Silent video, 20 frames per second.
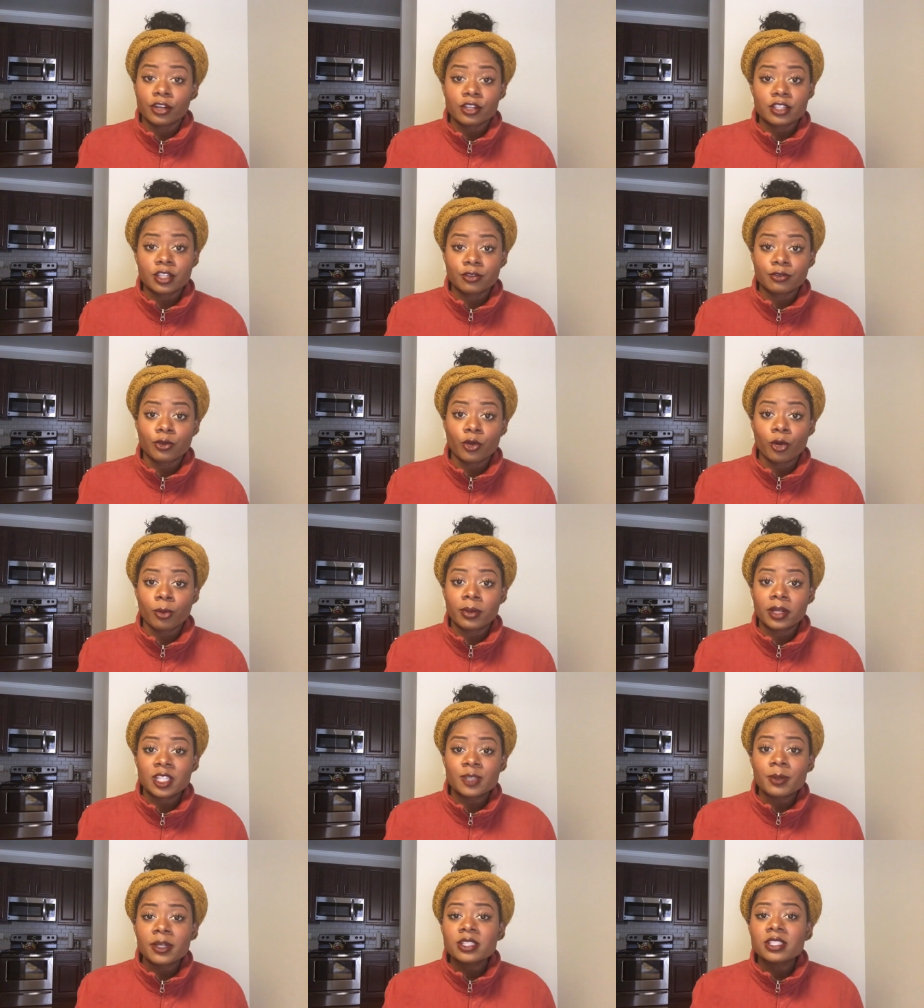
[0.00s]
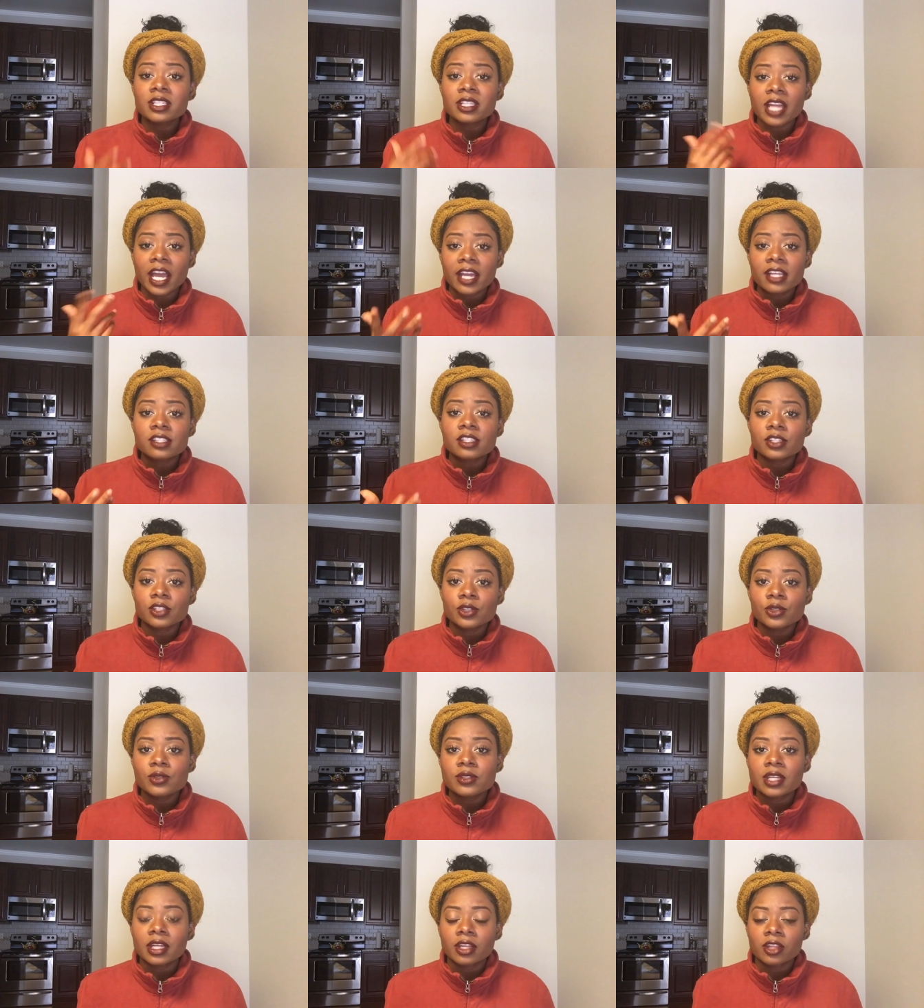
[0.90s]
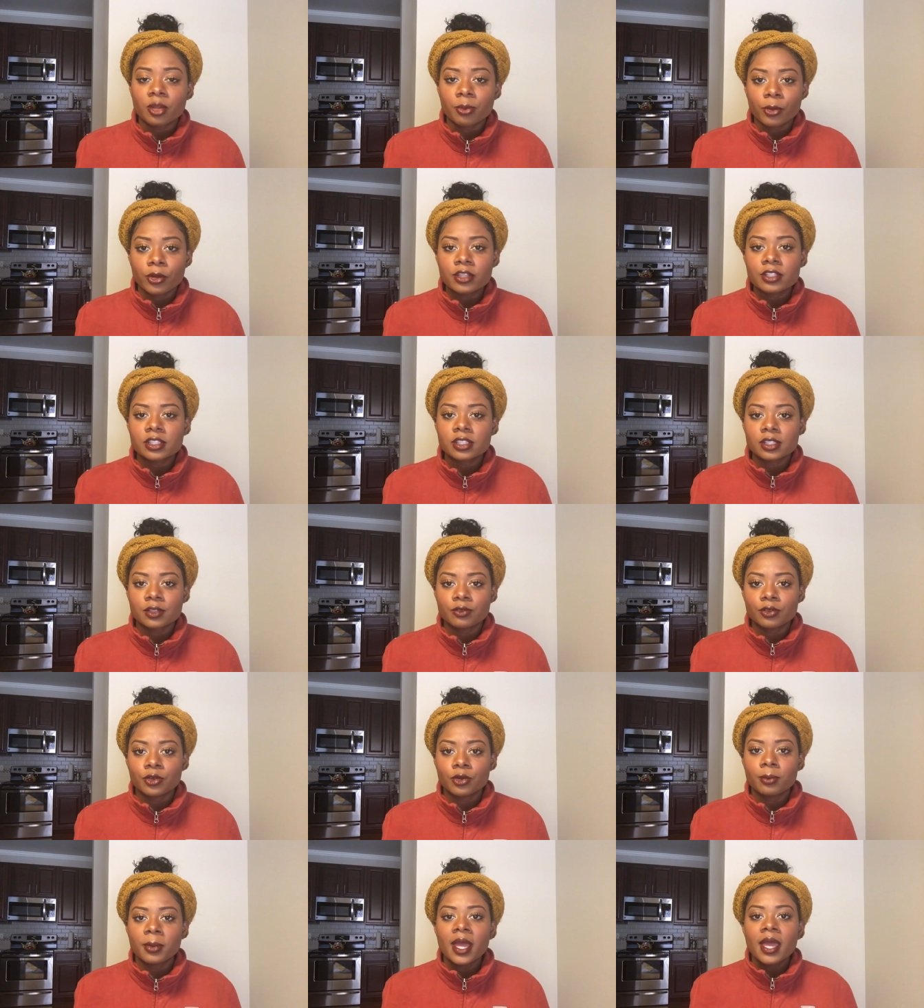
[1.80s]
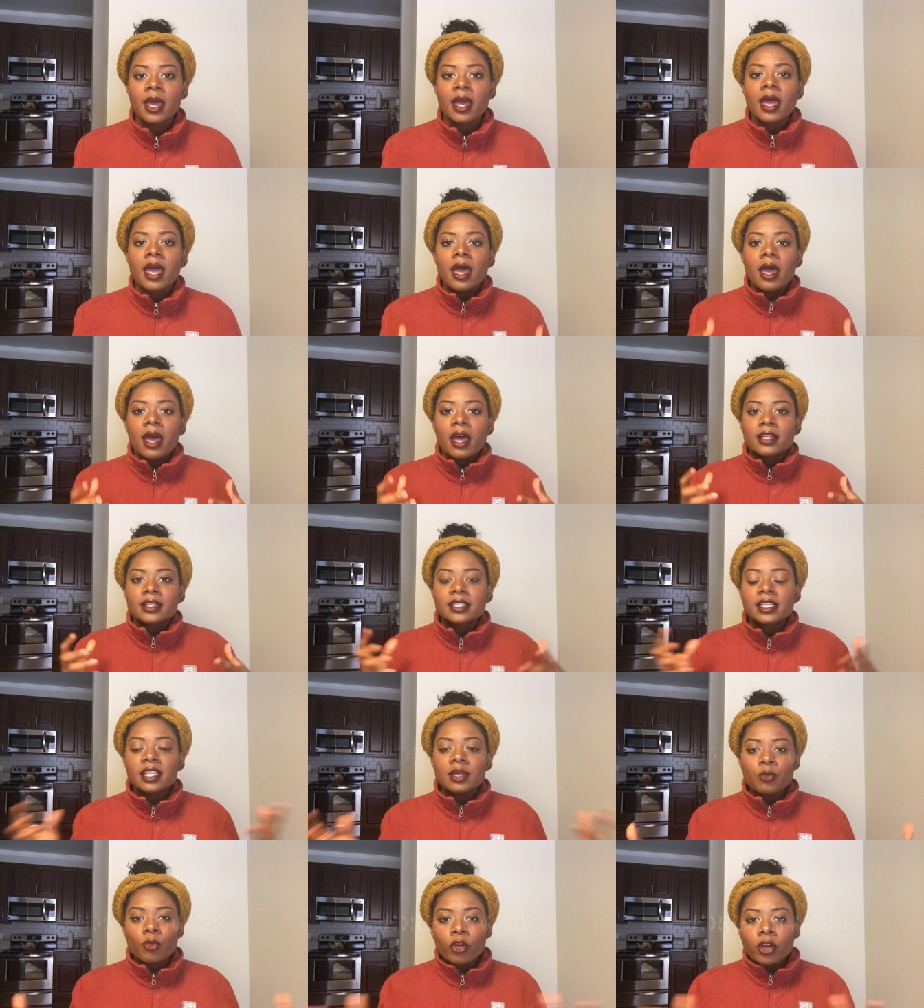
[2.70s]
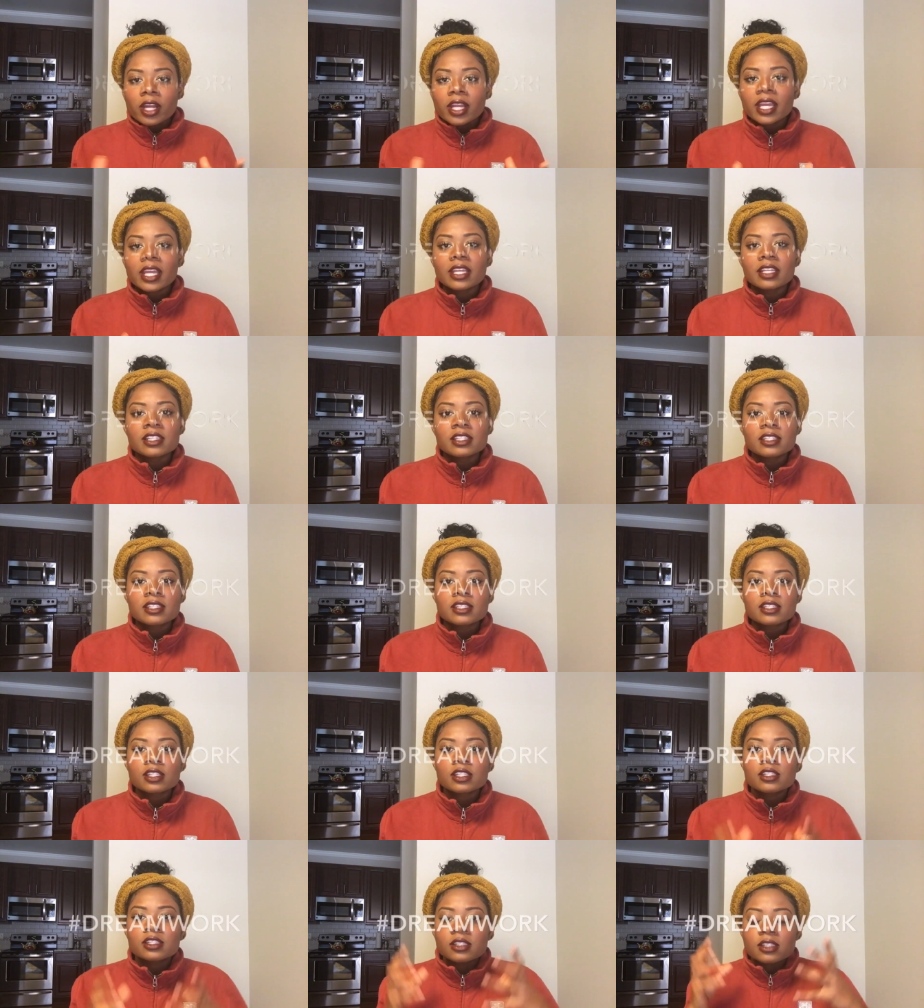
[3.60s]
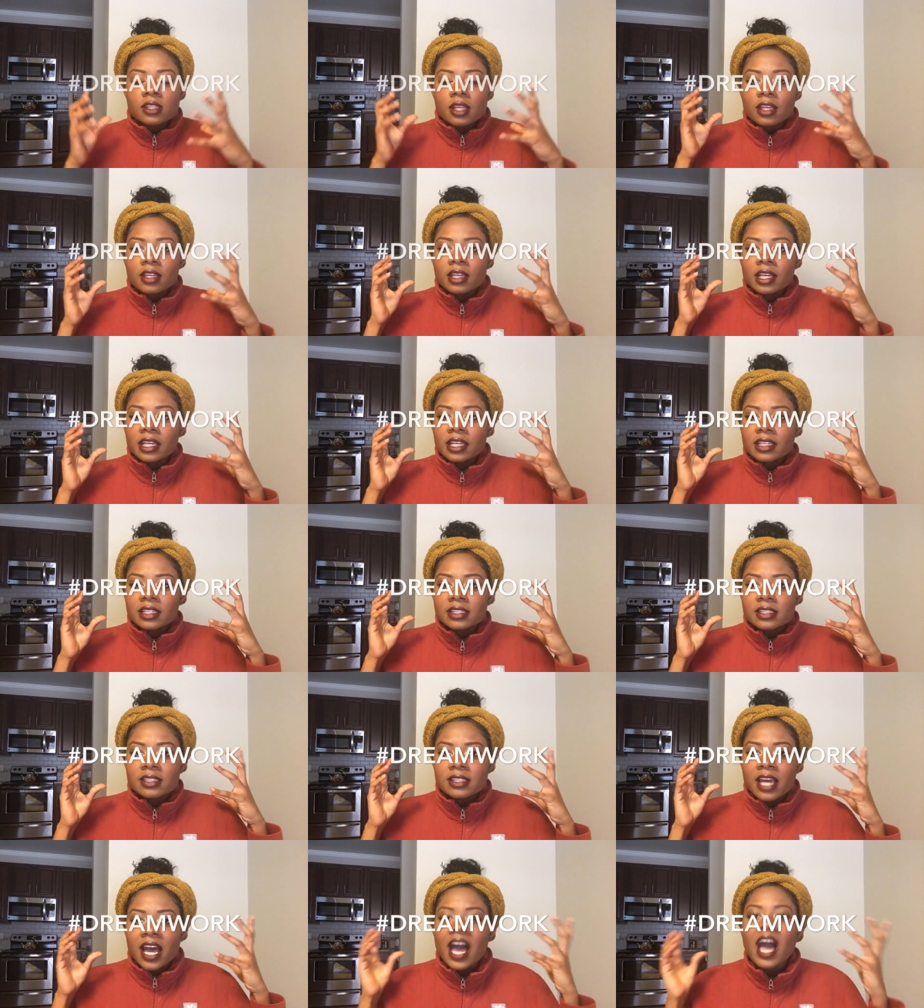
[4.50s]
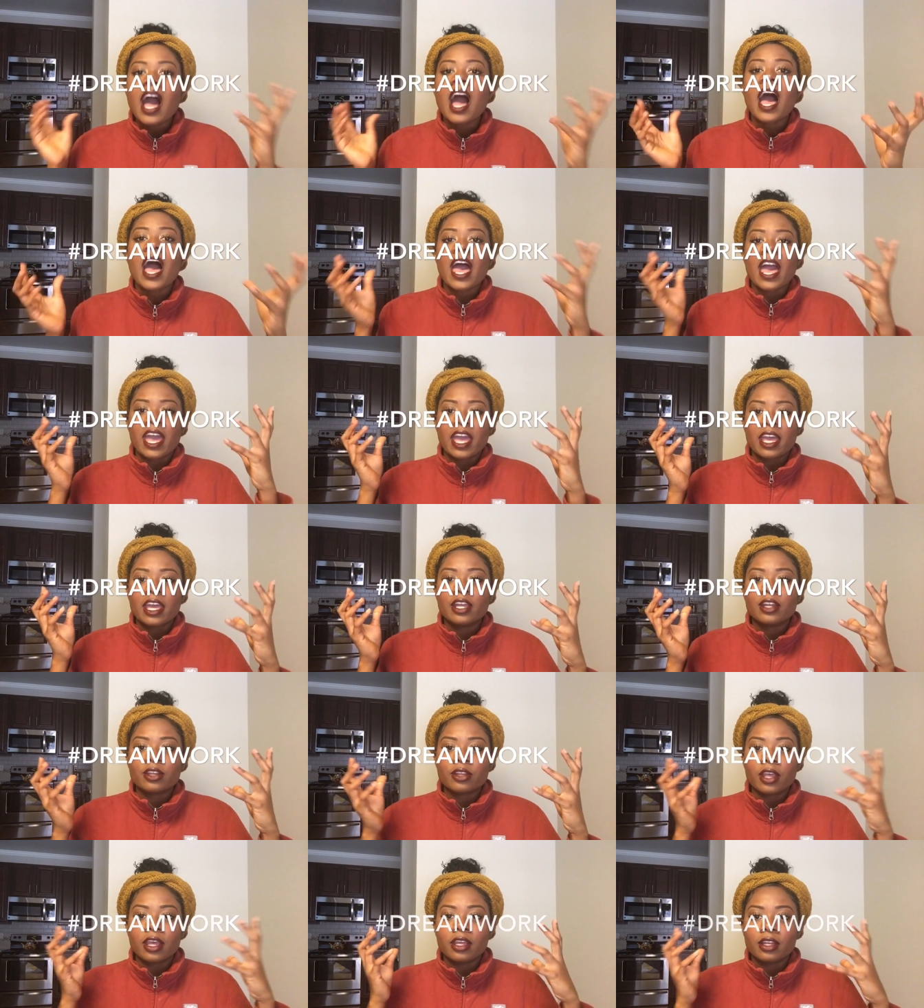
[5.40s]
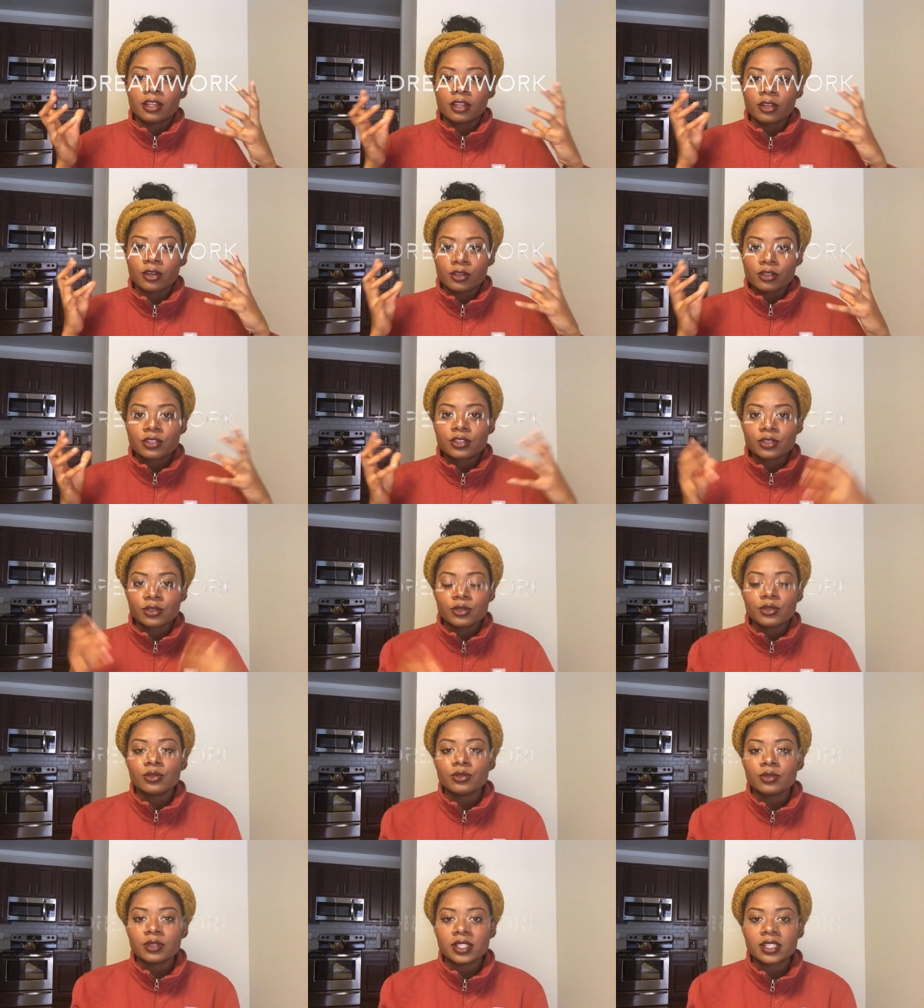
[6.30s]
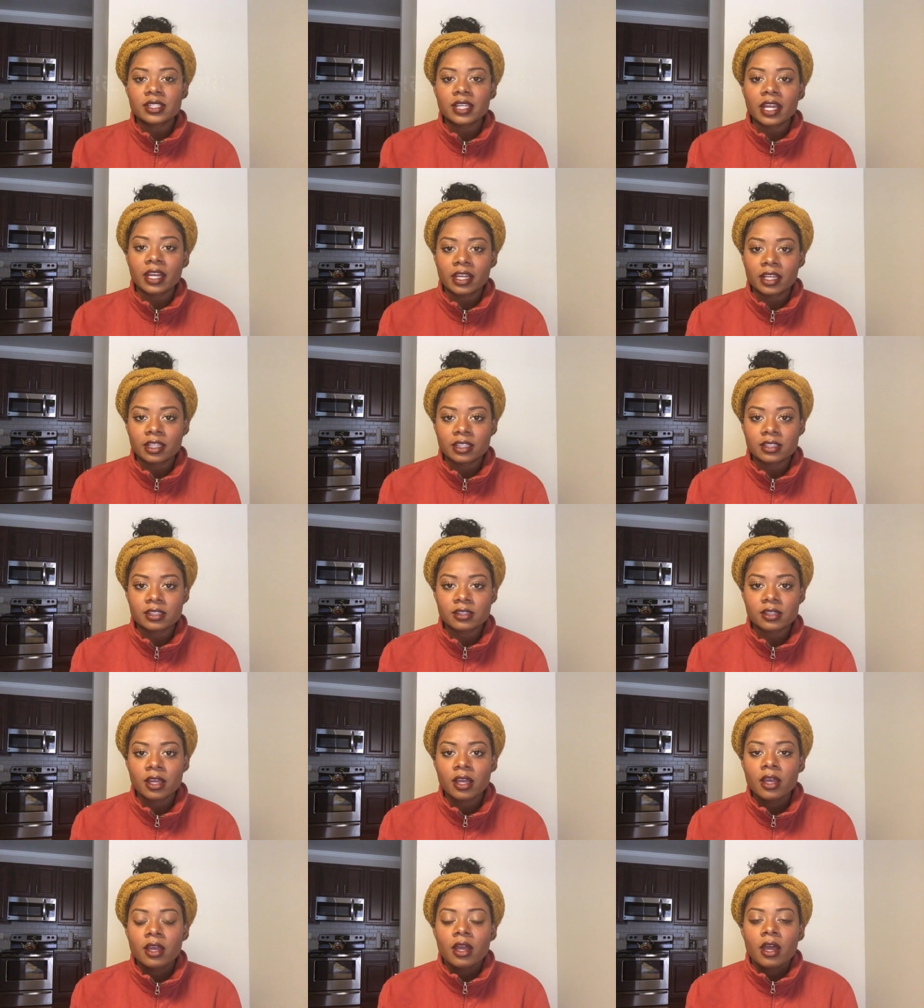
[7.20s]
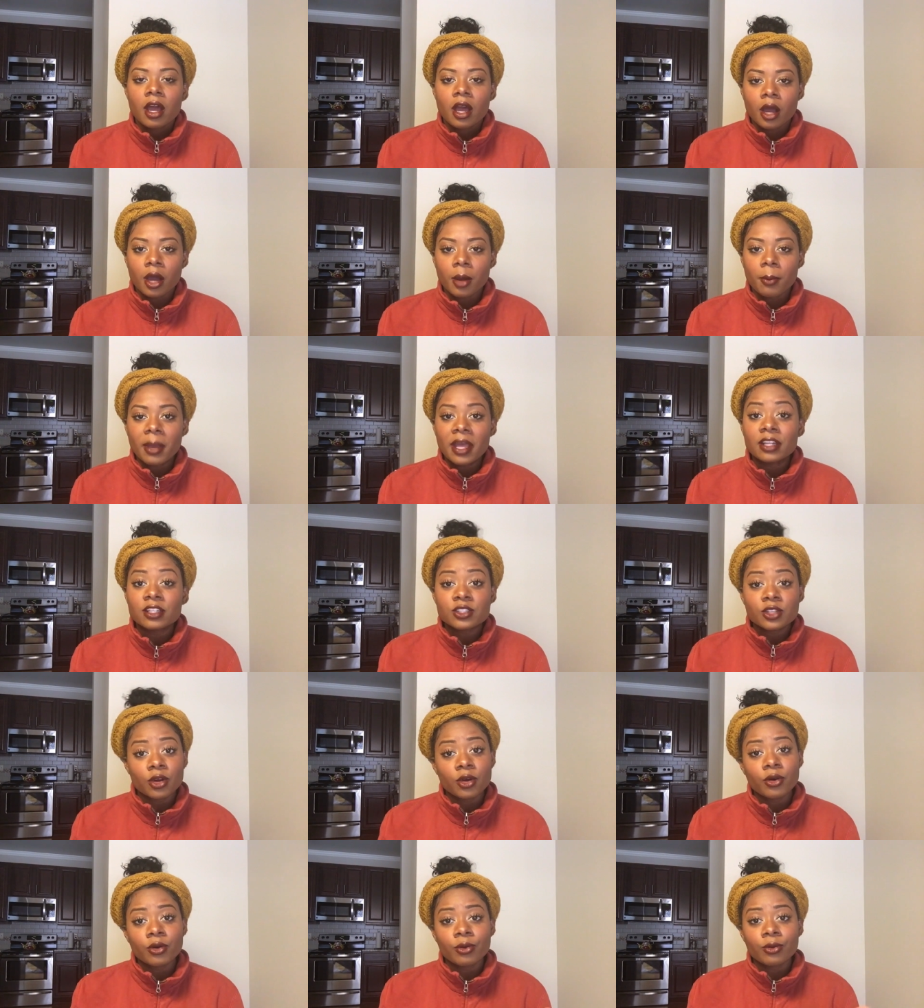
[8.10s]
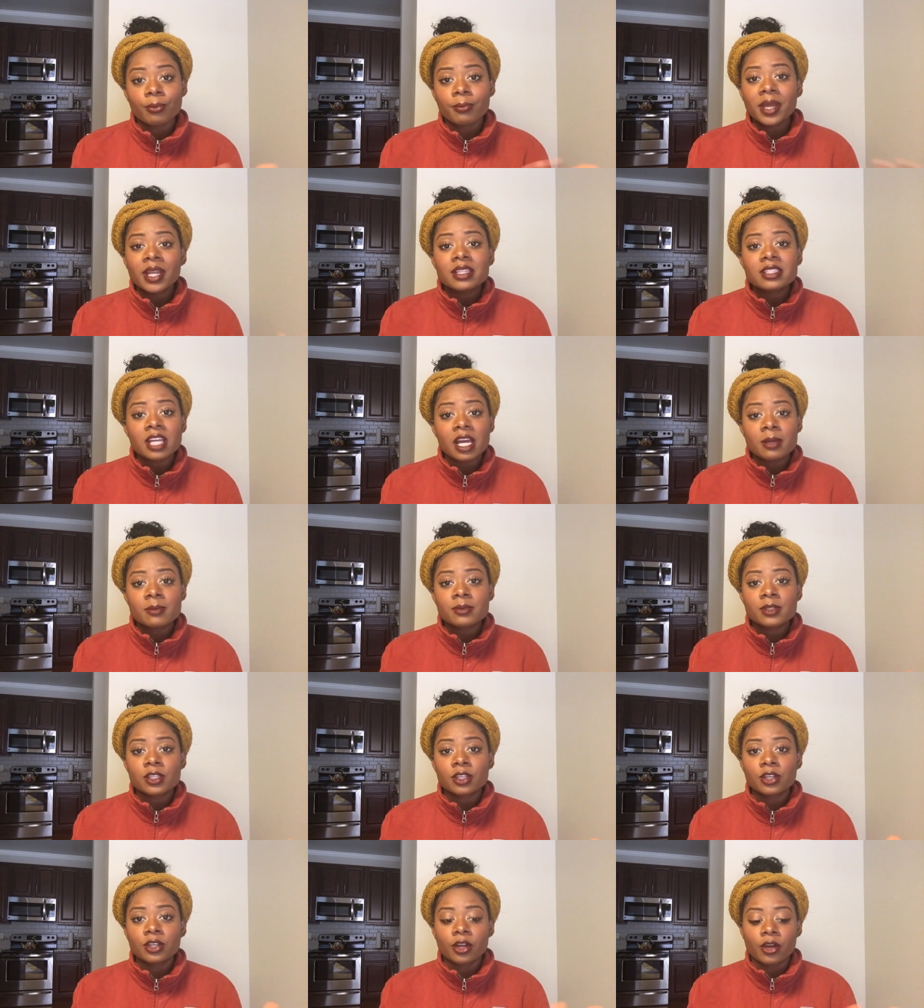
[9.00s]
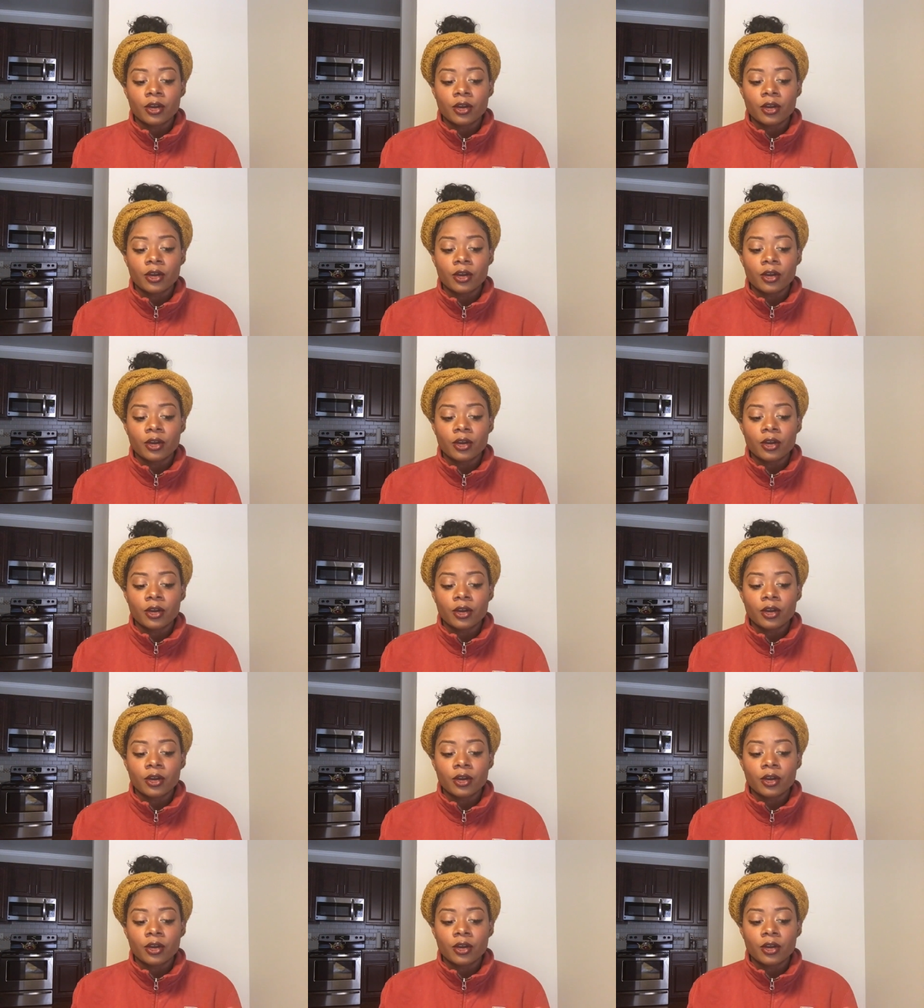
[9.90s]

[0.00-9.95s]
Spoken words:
nursing floor, but especially in the ICUs and in the emergency room. Teamwork is high in those two settings. And so many times,